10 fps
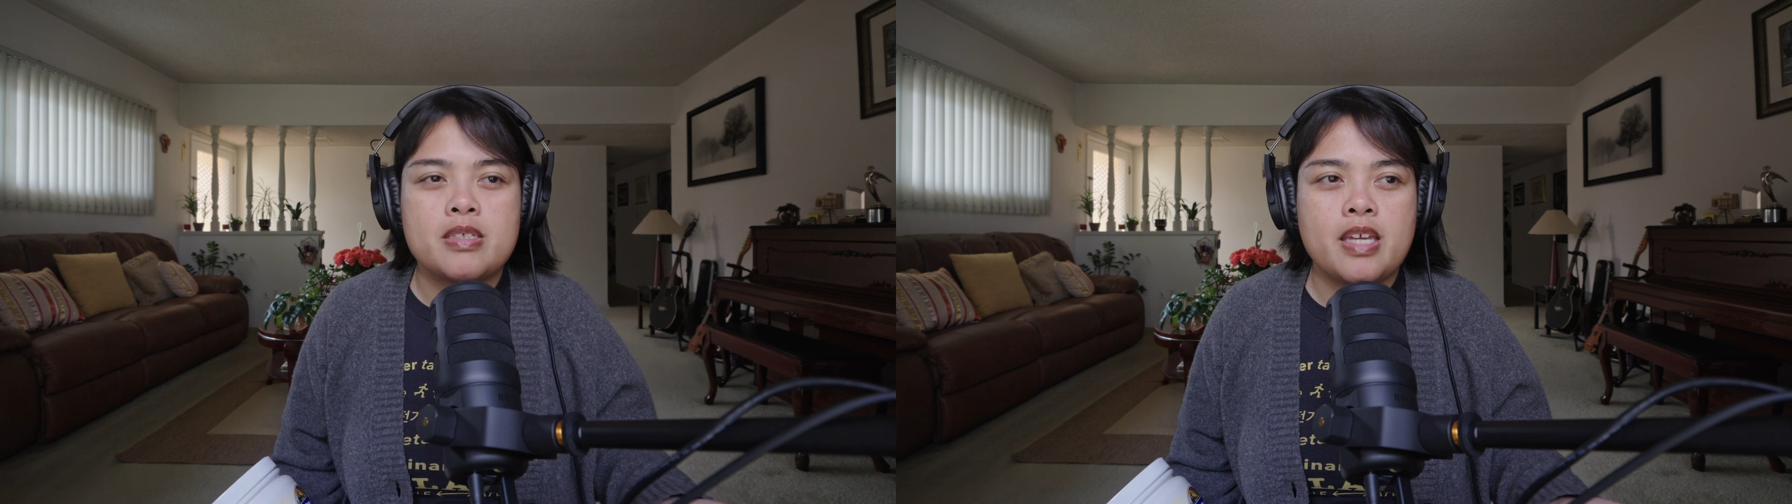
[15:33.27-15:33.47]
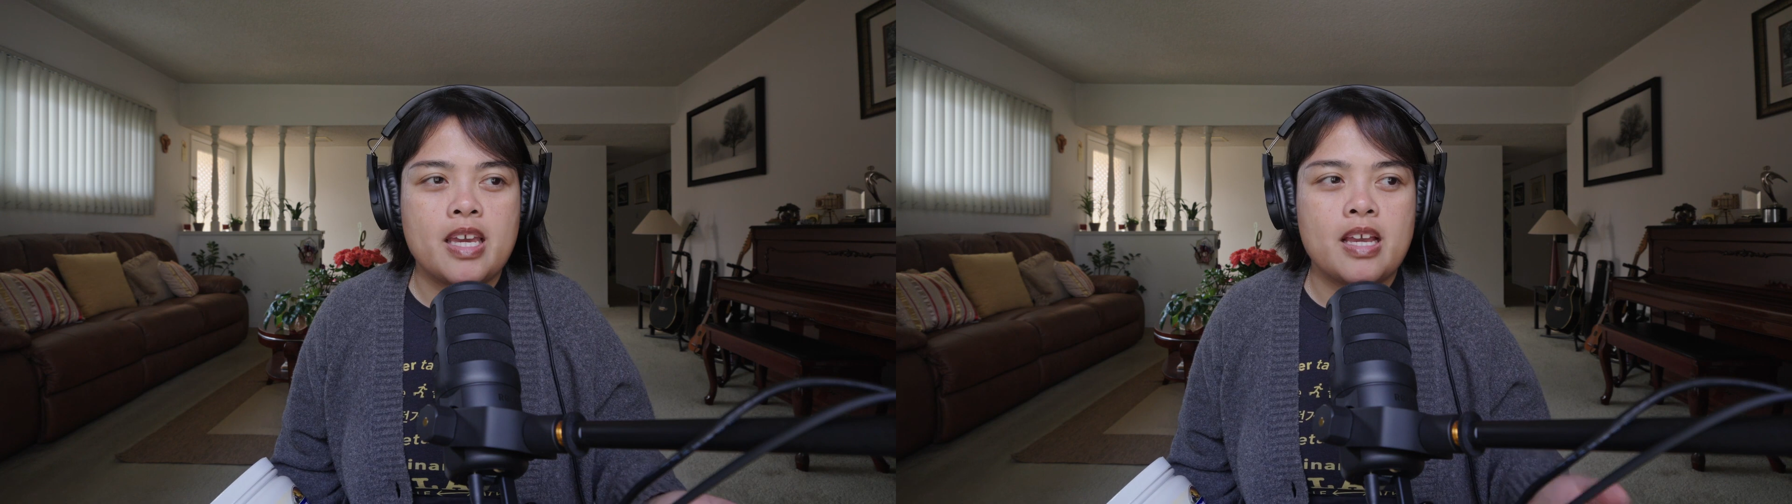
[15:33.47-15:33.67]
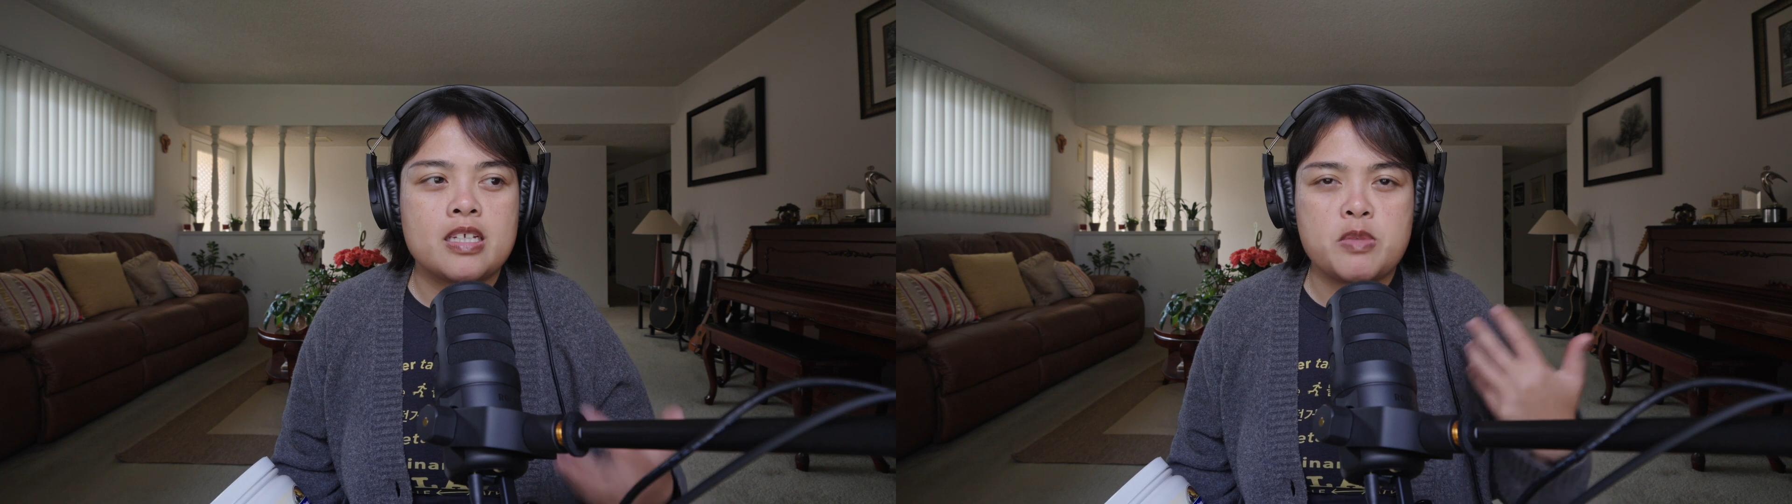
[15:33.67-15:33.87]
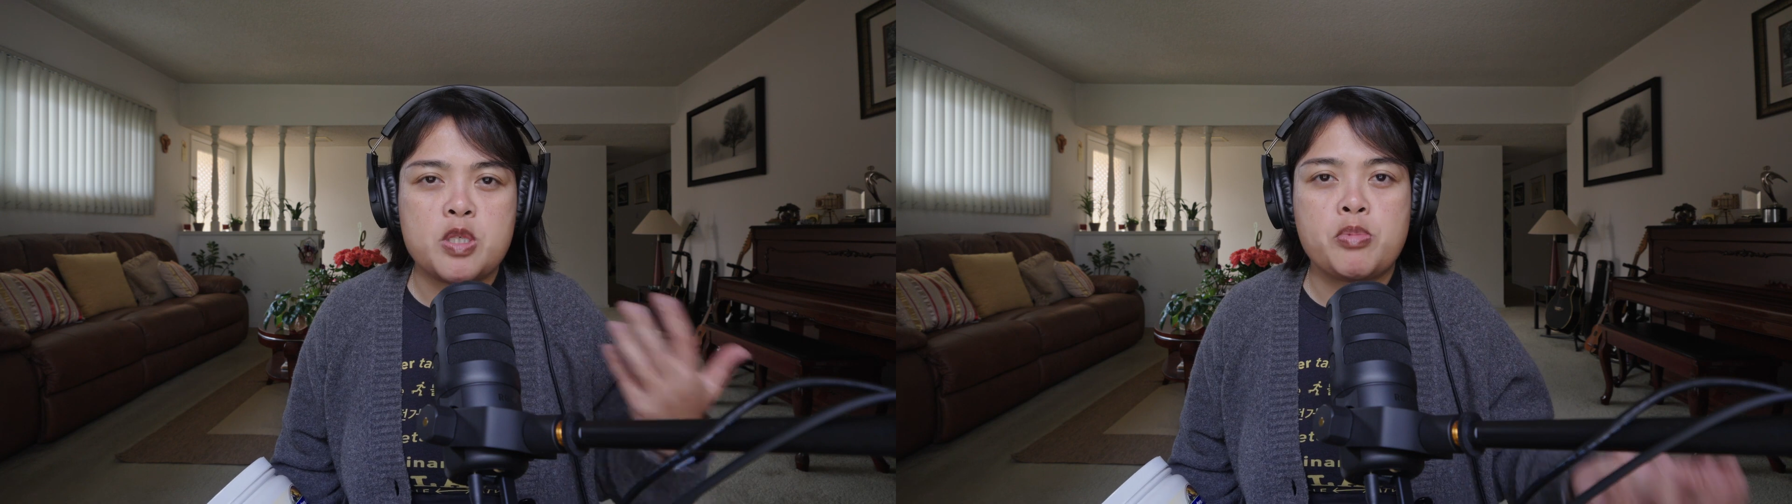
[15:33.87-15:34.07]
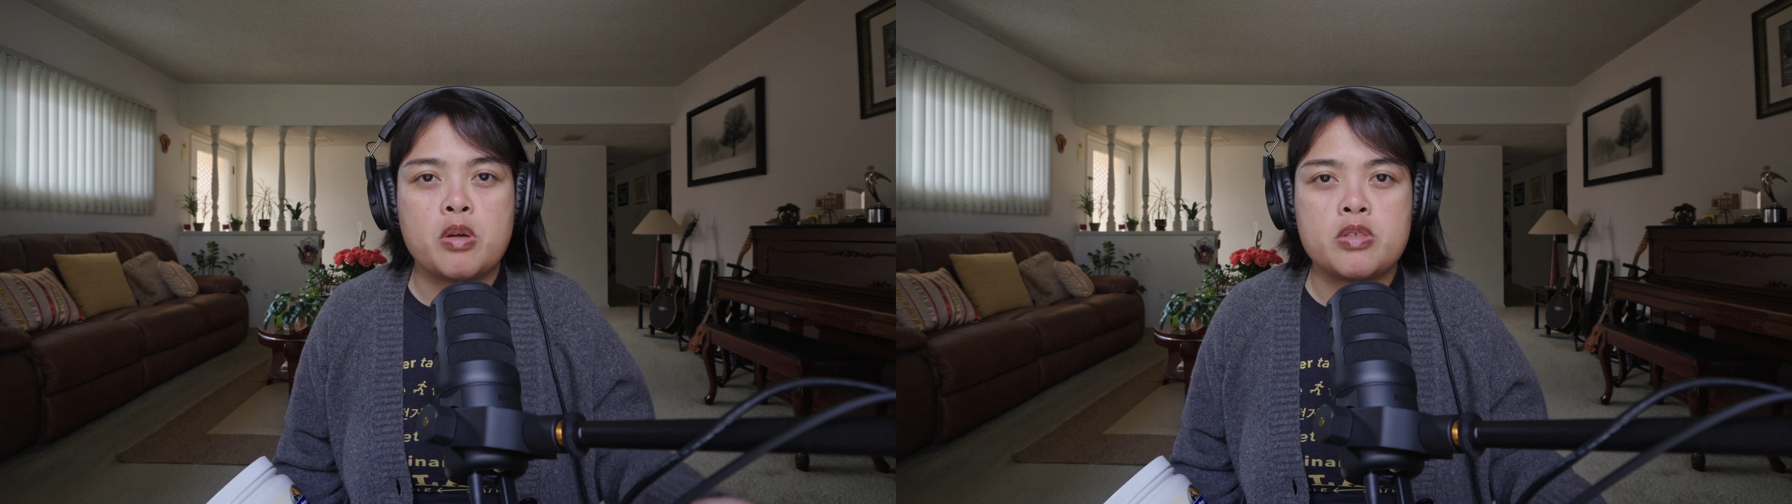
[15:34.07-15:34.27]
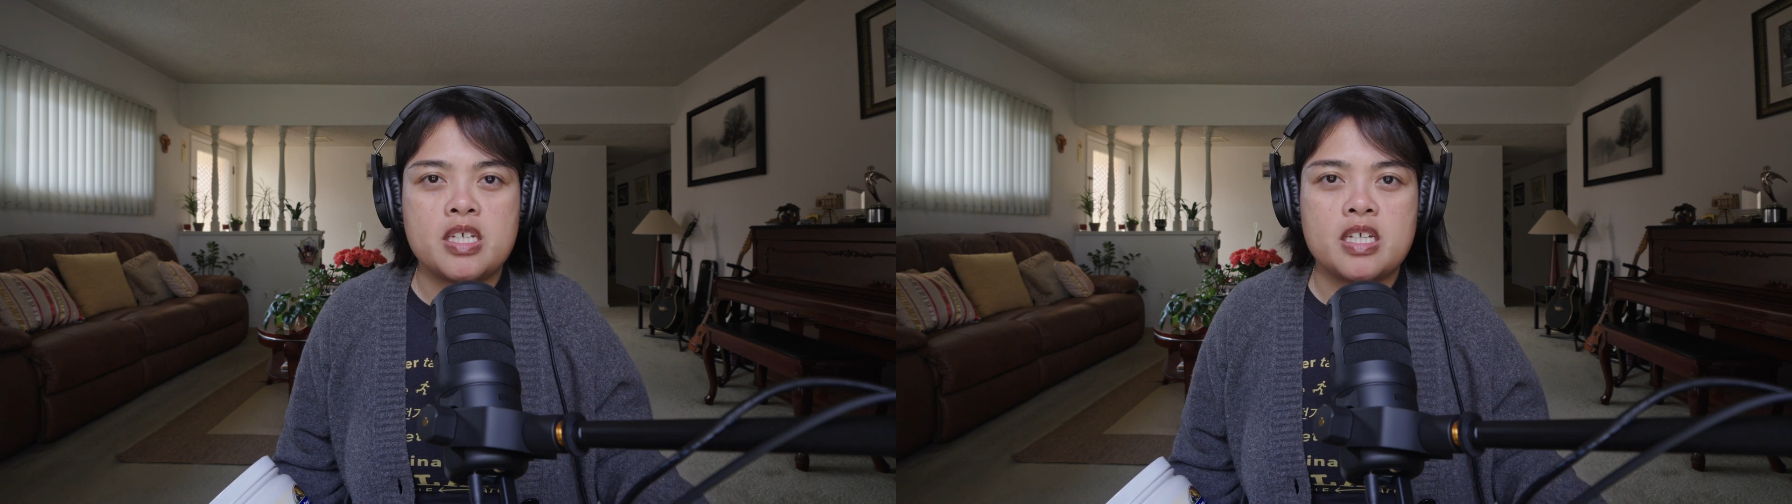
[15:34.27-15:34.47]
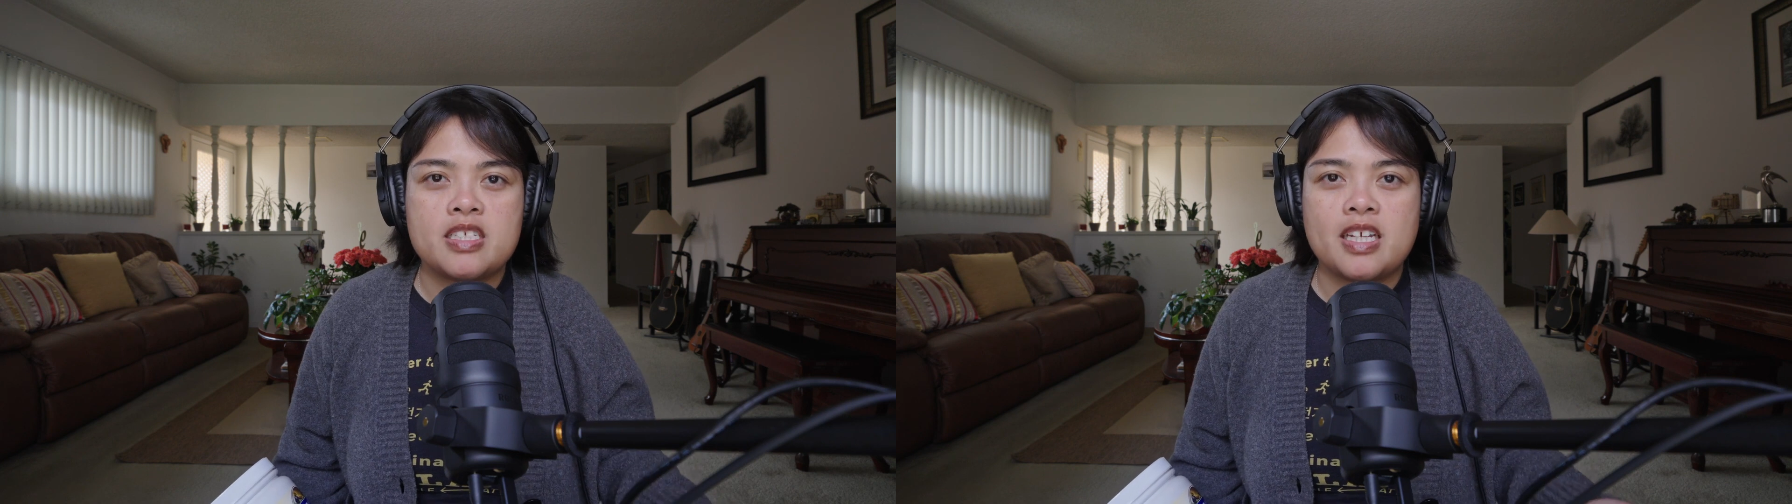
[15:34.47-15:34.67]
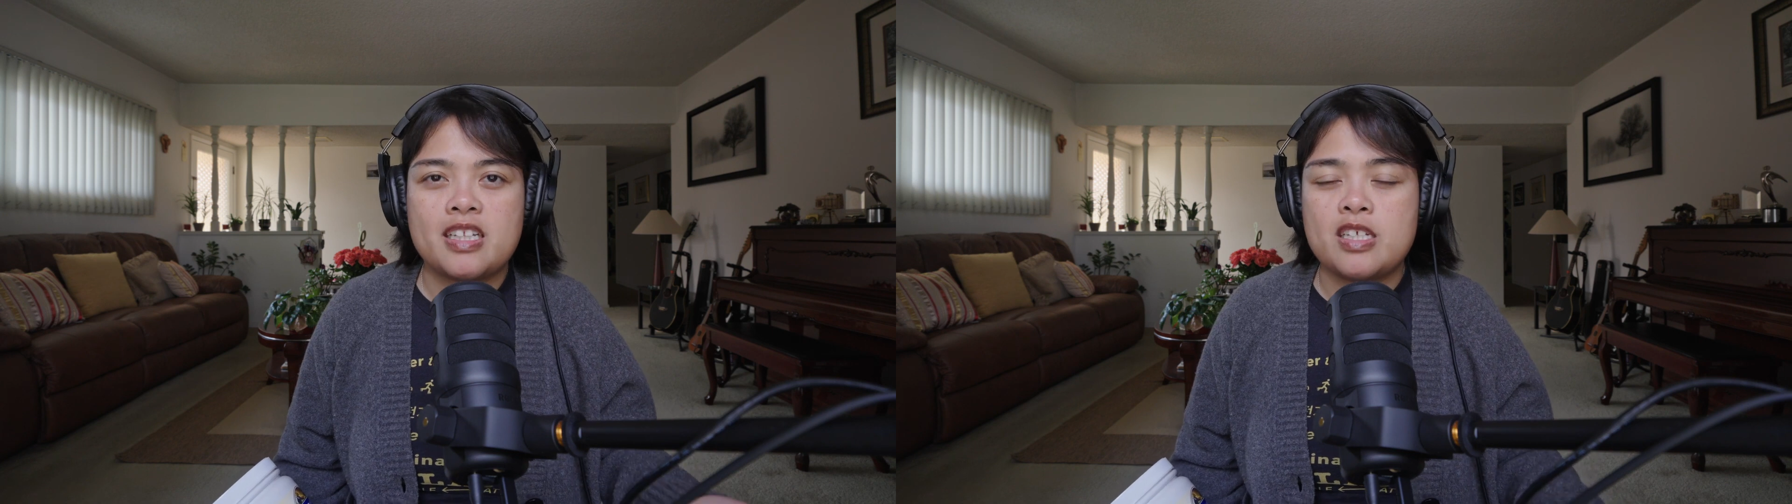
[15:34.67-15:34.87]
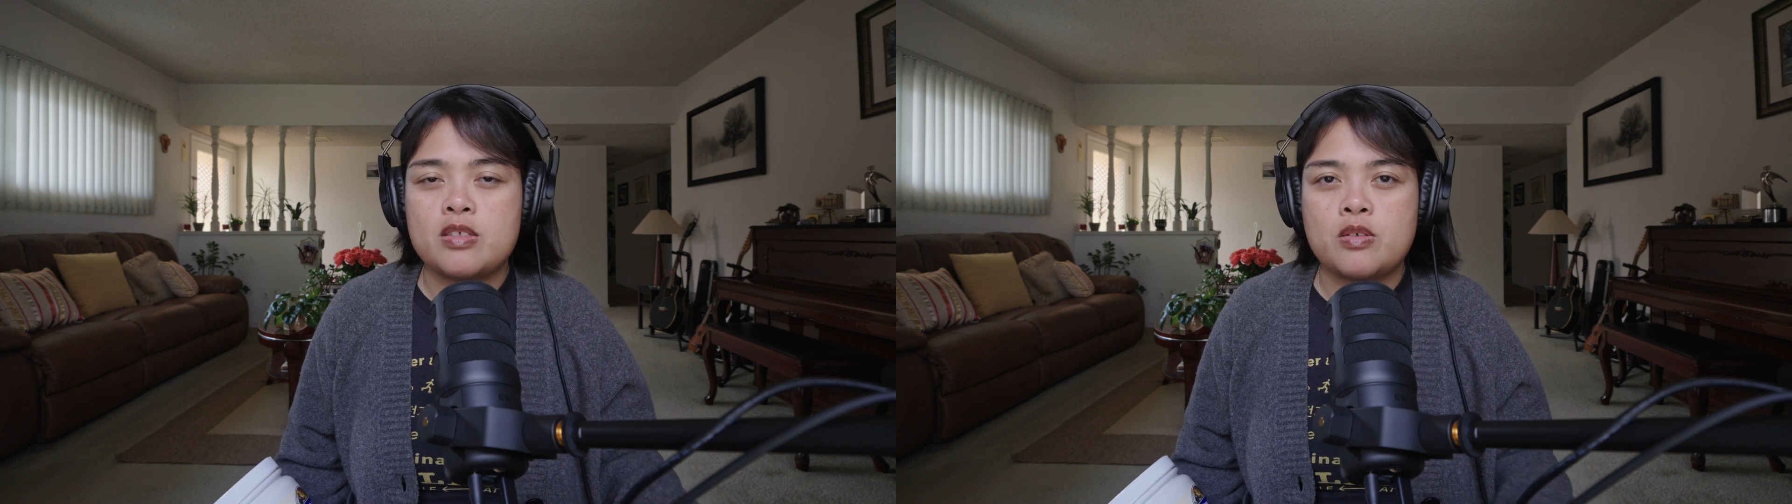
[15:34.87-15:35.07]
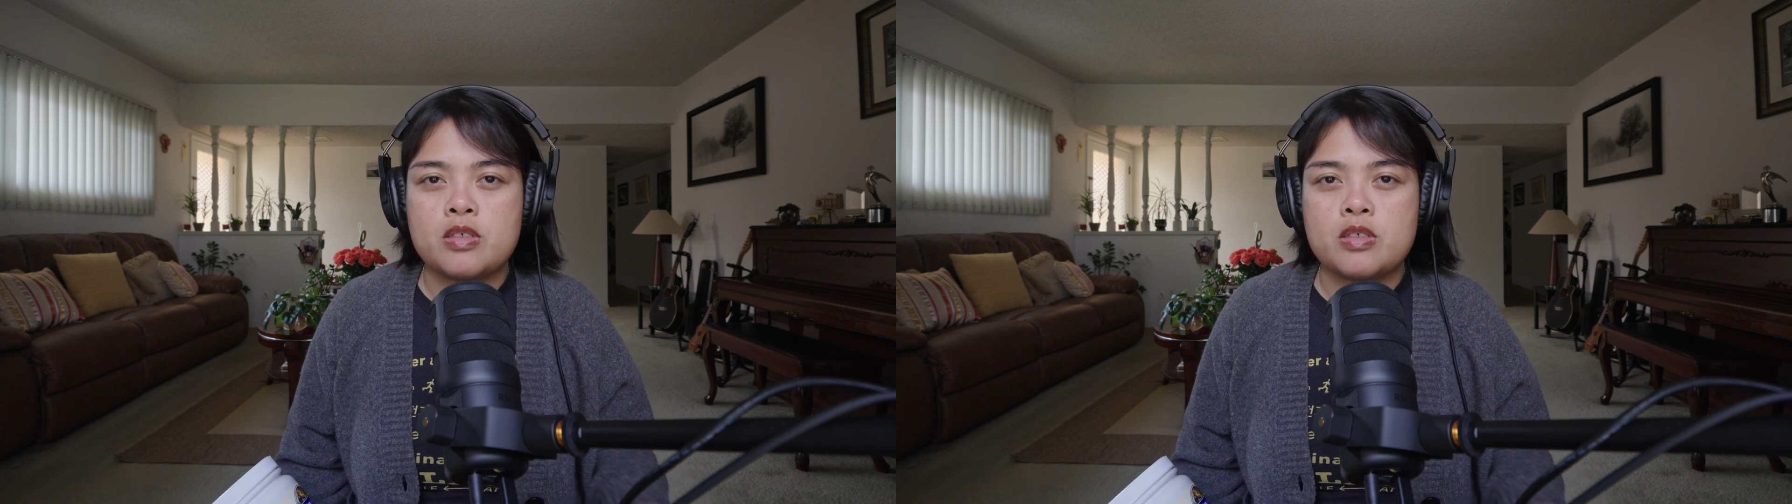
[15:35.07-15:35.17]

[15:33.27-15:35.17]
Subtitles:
taking as much protein as I need to,